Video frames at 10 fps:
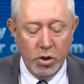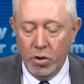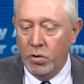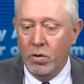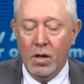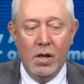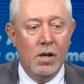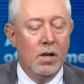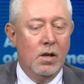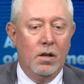to
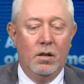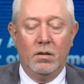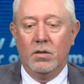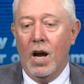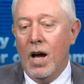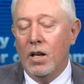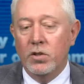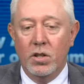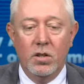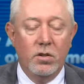
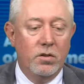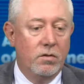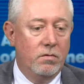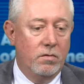colleges,